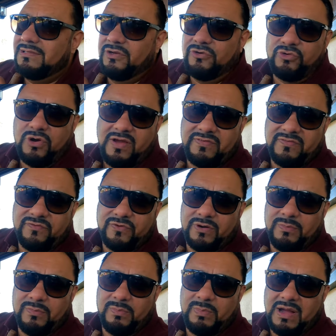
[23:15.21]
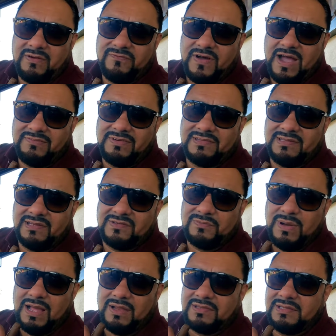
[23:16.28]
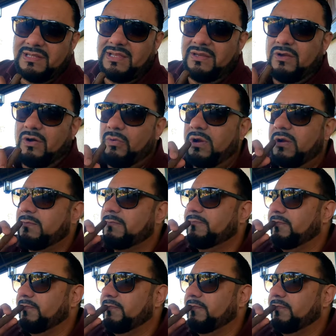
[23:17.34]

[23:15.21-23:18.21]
than driving for about 5 to 6 miles to get nowhere.